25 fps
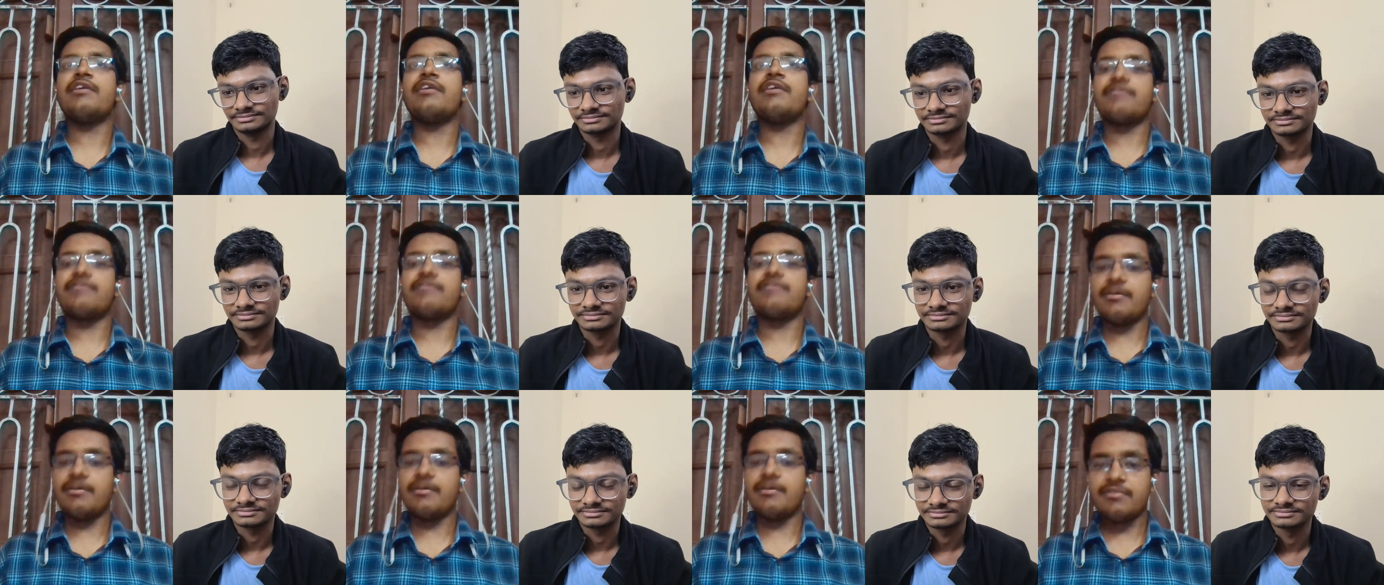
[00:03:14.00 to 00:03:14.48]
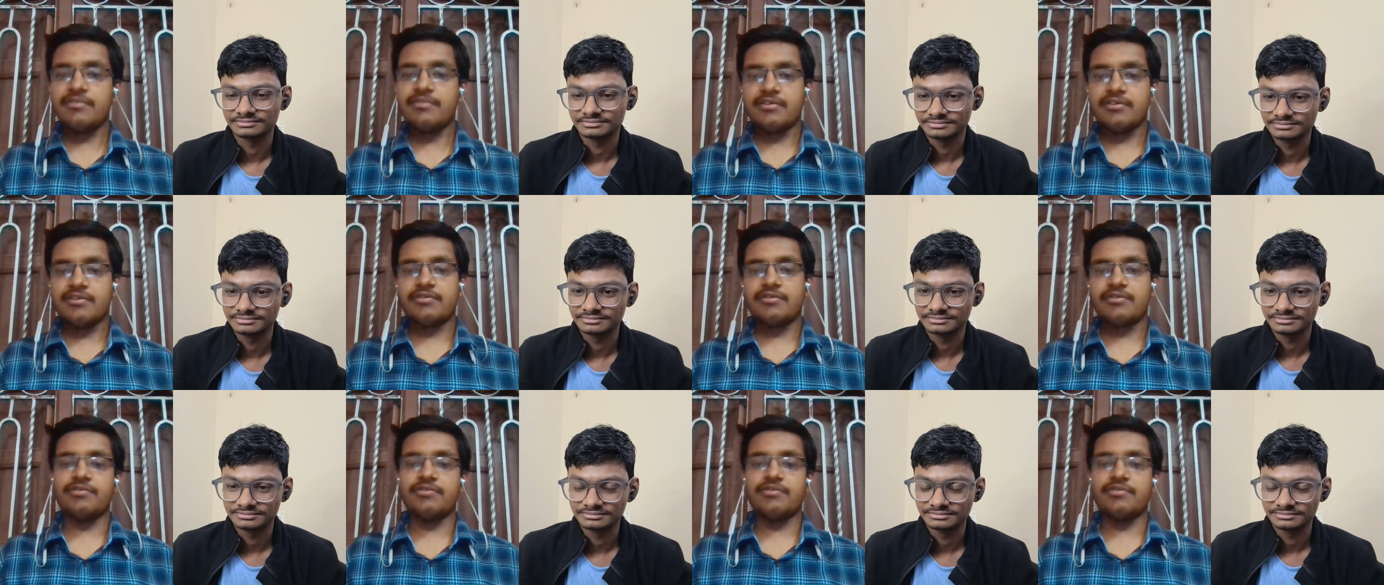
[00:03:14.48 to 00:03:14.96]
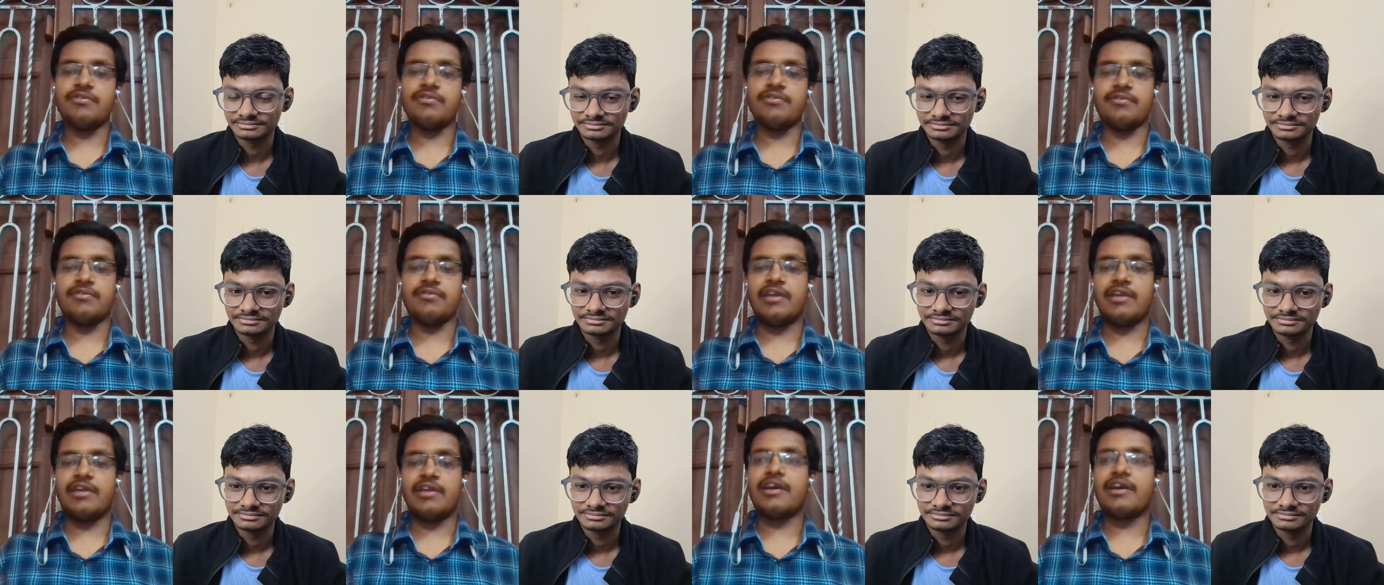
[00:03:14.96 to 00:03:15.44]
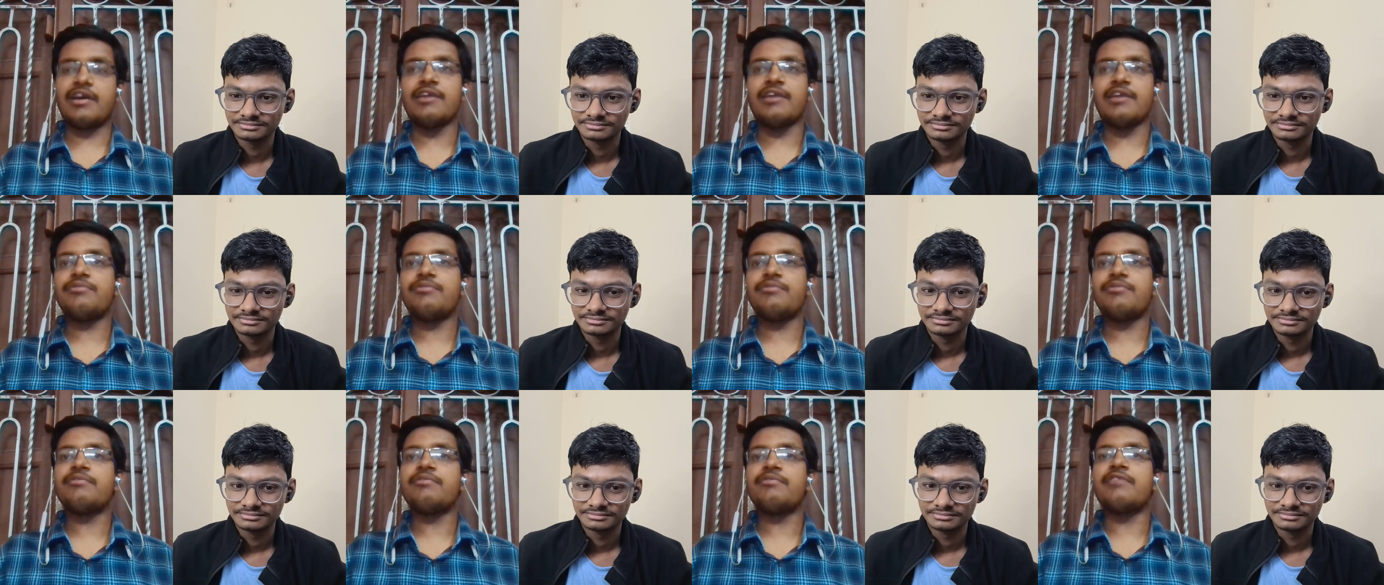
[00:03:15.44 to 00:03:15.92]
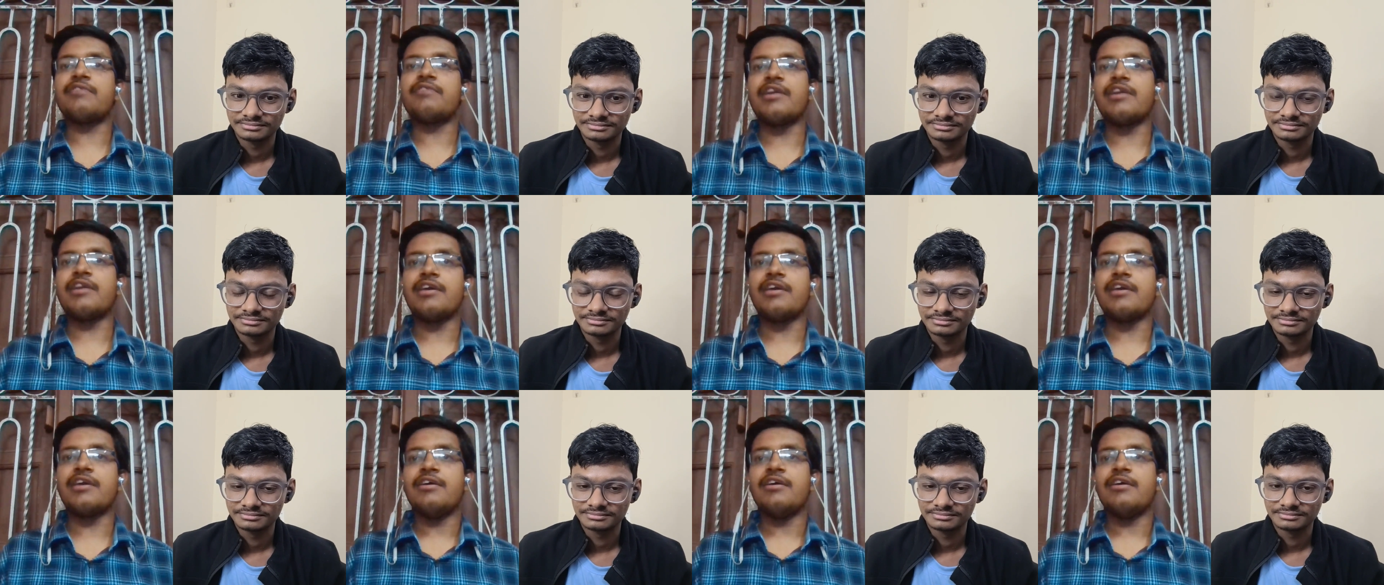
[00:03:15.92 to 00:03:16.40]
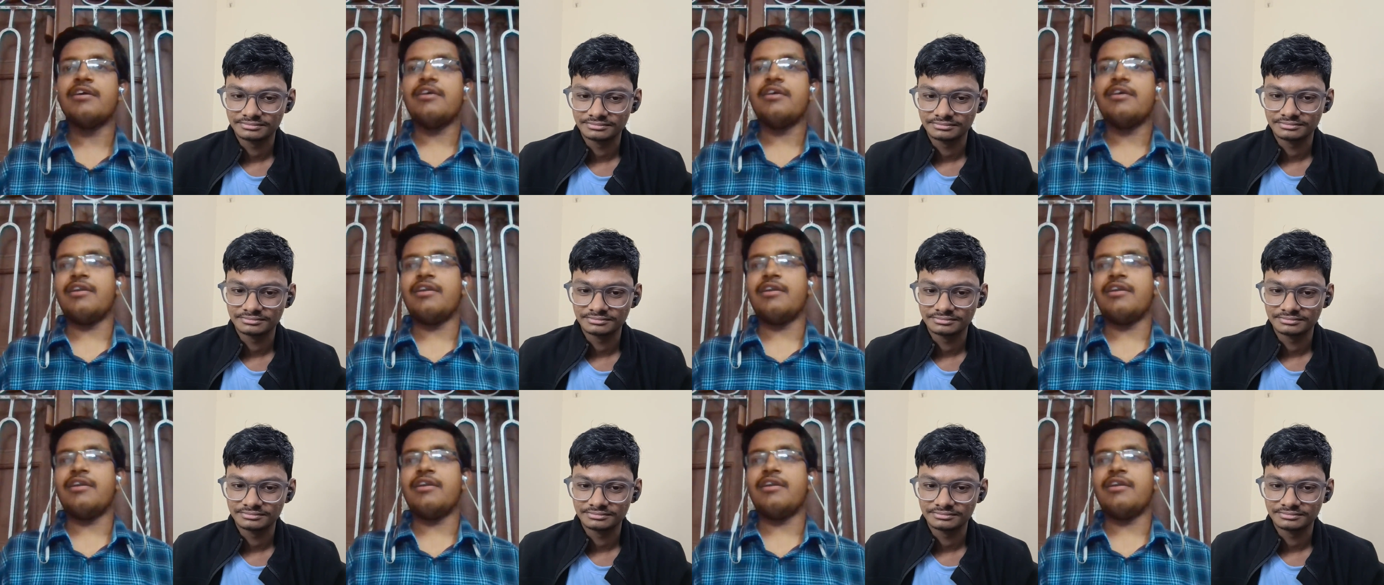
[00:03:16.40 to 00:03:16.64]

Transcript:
Speaker 1: were exams so like i used to study